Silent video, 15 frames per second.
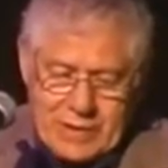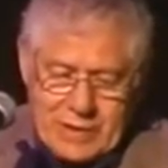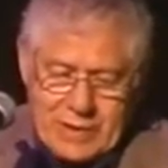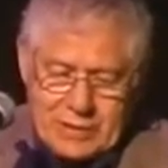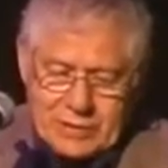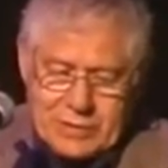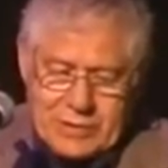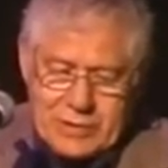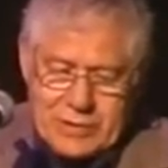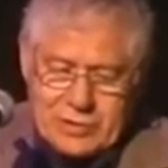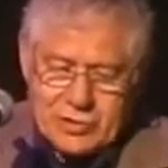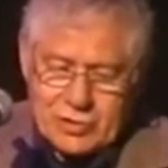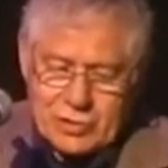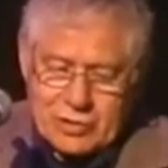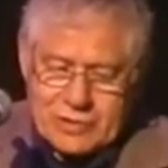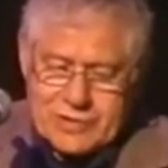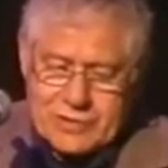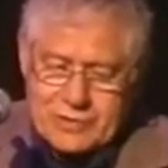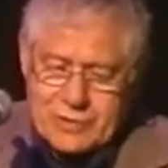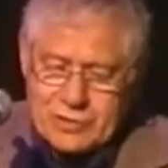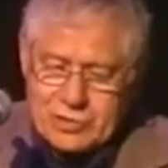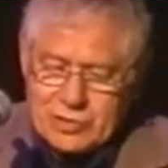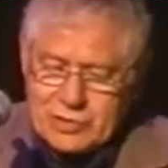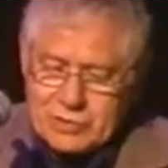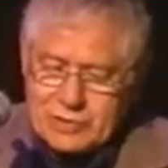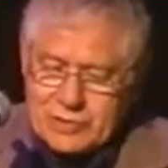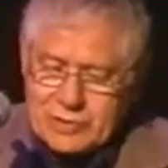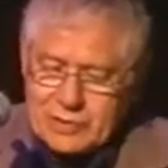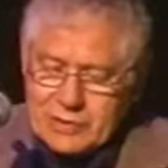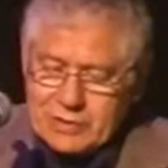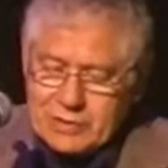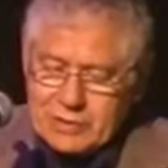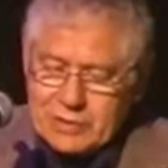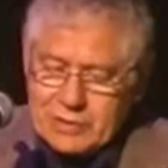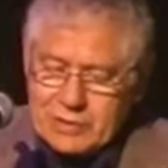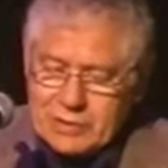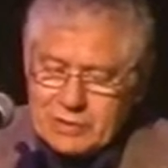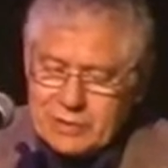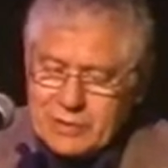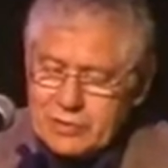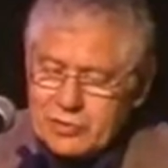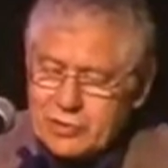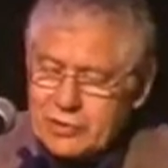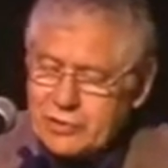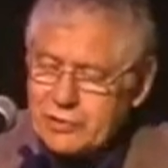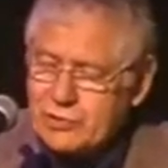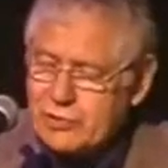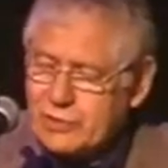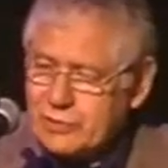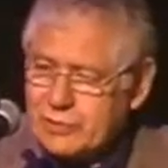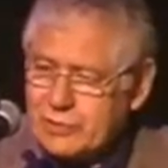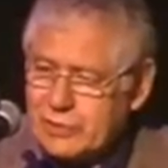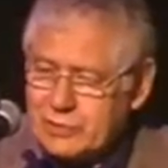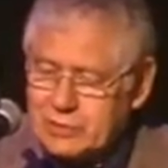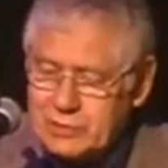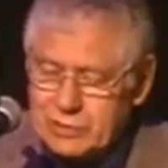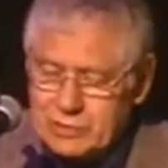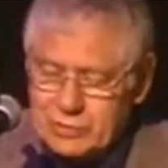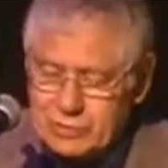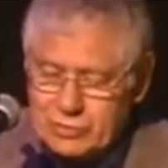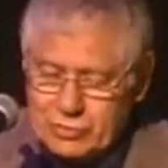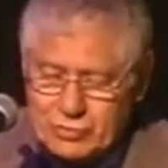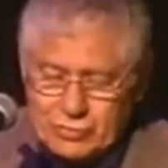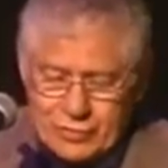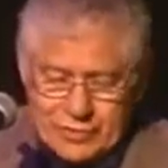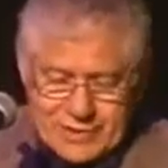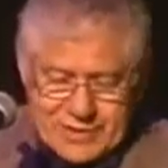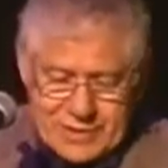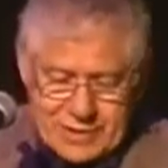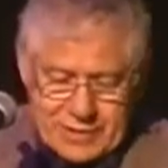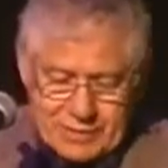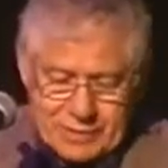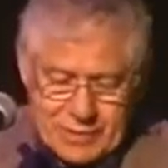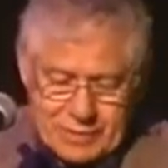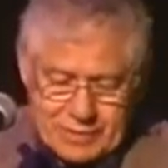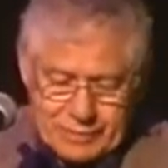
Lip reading: and teach our 3 children and grandchildren to do the same.